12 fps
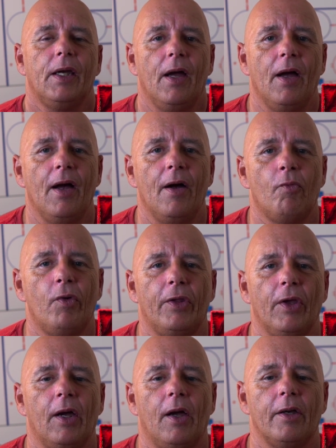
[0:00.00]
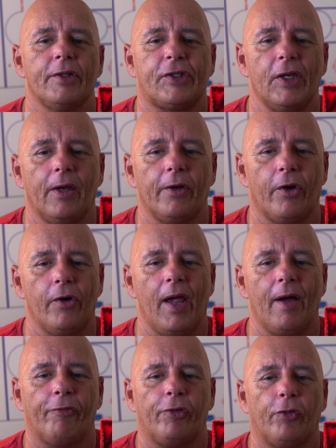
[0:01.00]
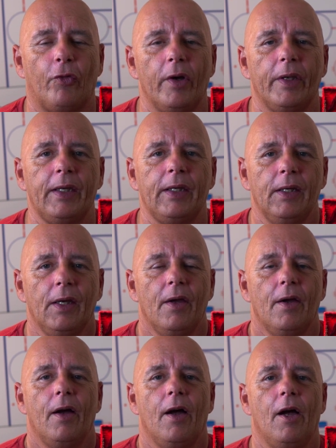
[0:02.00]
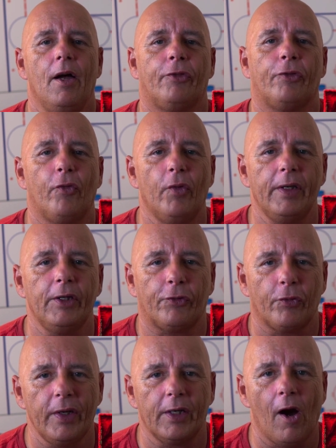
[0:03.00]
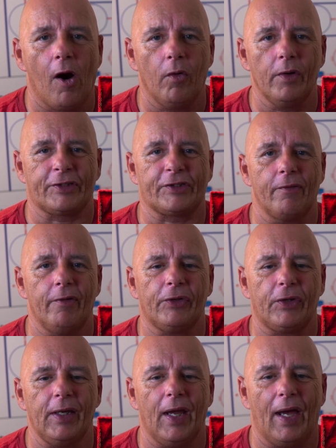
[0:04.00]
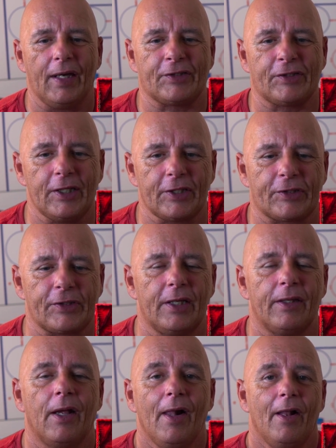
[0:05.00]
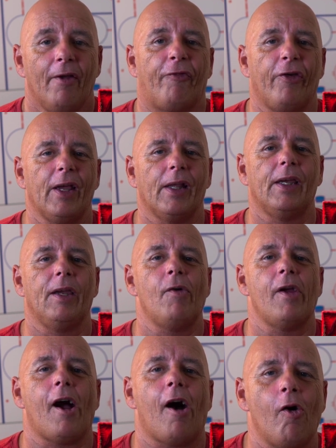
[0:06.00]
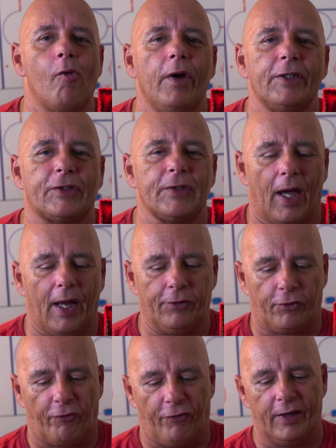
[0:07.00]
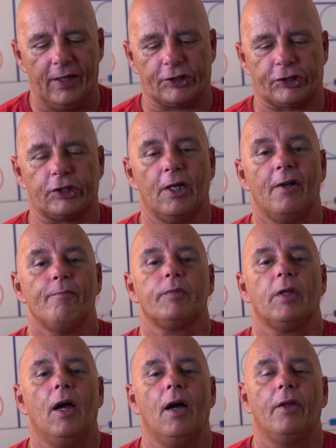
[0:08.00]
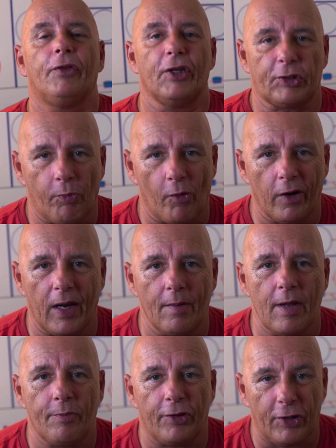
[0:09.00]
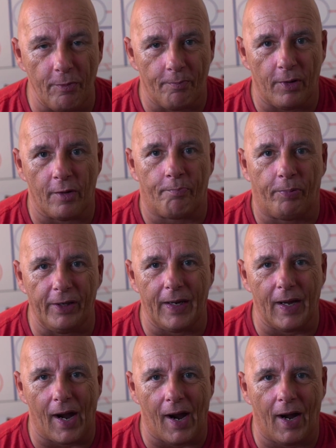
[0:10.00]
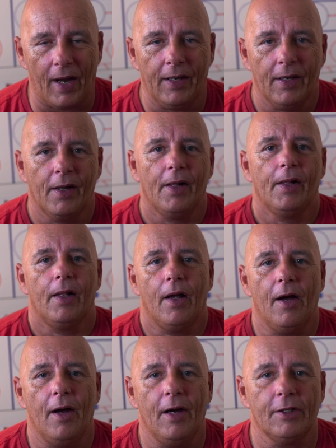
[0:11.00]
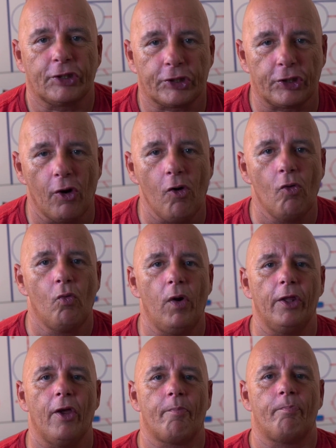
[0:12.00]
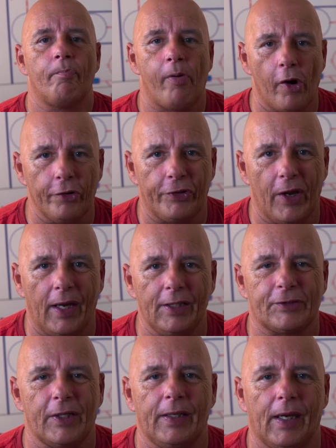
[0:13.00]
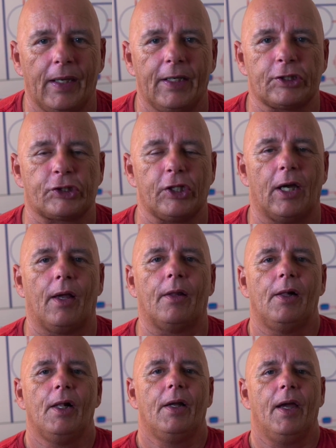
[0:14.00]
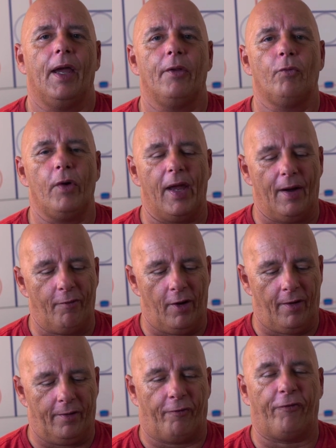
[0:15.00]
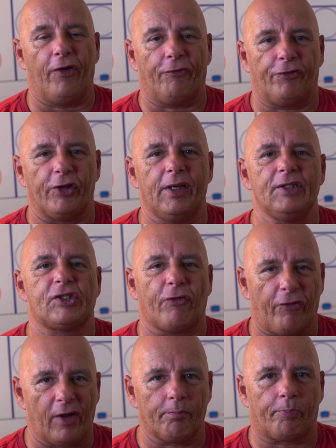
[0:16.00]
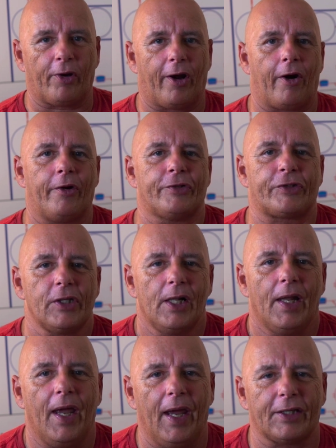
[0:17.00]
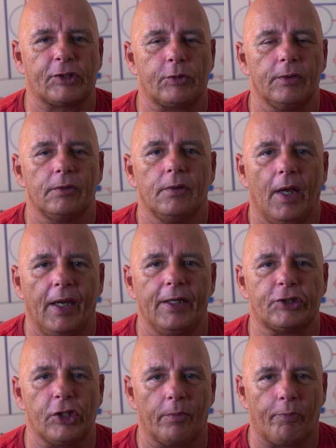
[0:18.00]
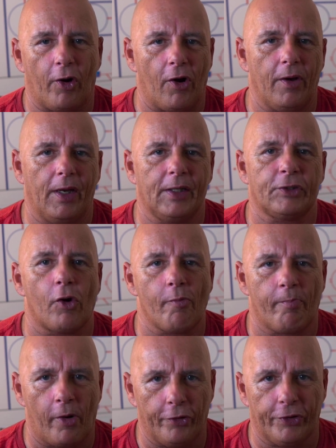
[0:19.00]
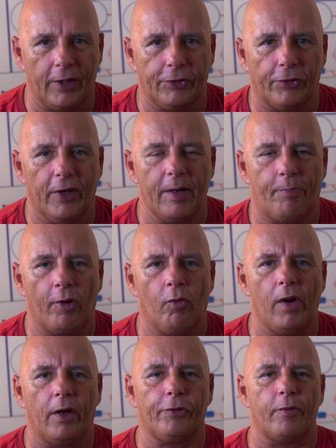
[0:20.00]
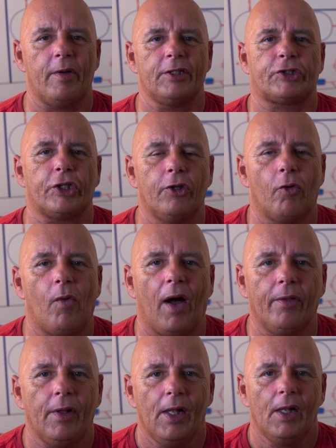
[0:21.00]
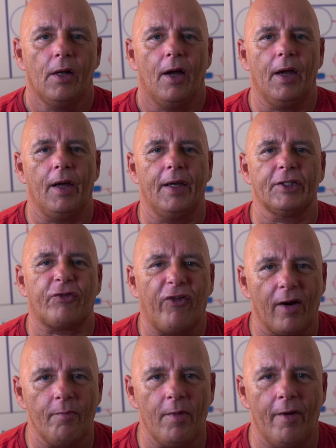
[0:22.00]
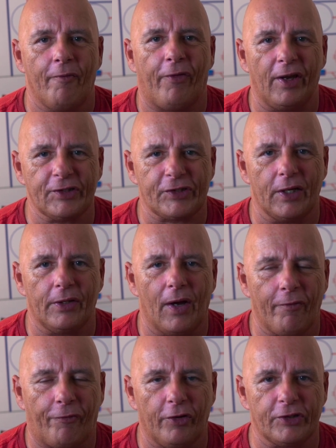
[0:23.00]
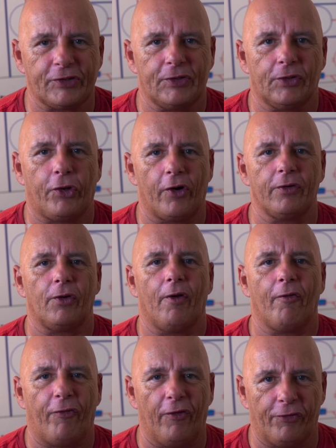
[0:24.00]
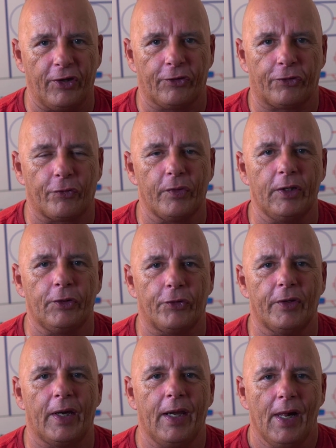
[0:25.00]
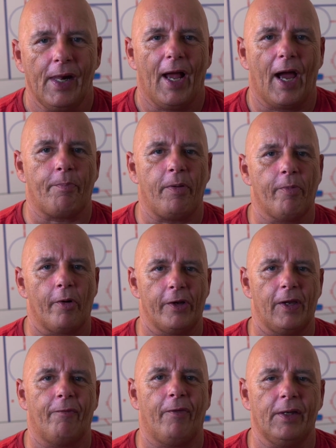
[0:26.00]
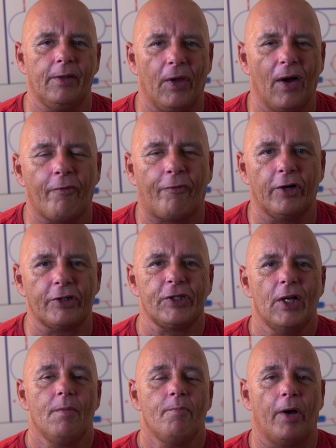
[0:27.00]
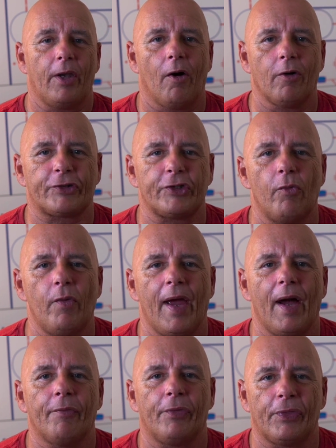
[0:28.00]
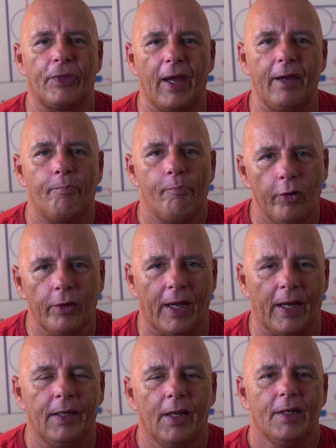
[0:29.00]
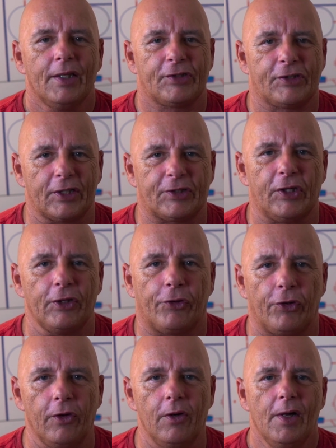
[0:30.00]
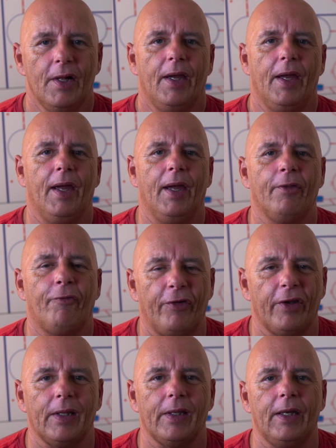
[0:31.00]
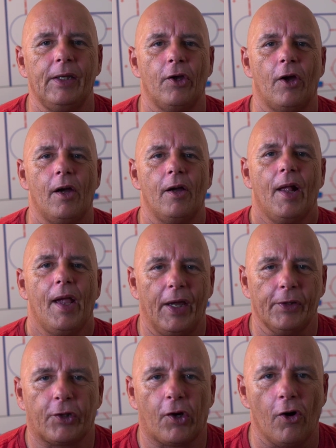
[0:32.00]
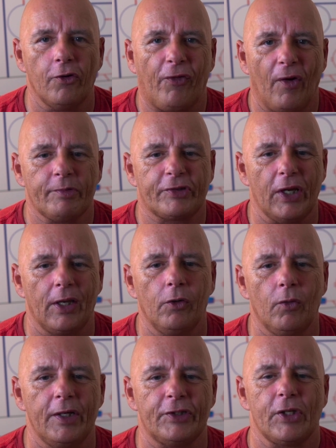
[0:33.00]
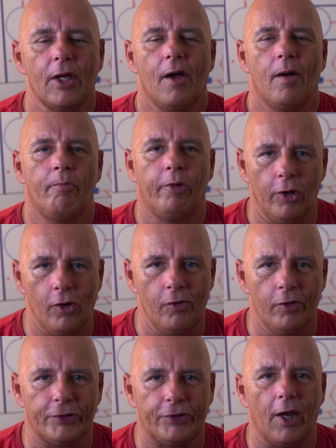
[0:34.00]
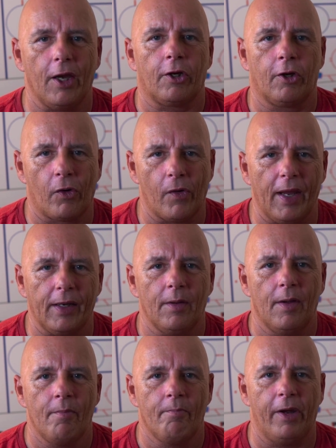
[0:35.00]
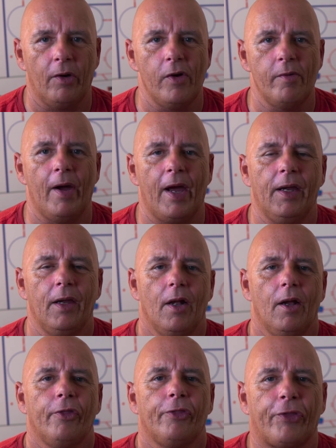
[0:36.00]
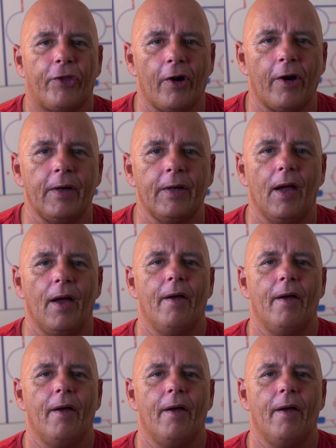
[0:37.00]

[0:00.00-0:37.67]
With the Senator, he have 23 goals, 17 assists. And finally, we always like to finish this program, the PTI show, with the birthdays in NHL. And we have 15 different players, ex-NHL player, is their birthday today. But we want to mention the one is from Vincent Danfoss, turned 53 today. Happy birthday, Danfoss. But also we have Dave Poulin, 62. And finally, the head coach from St. Louis Blues, Greg Berube, turned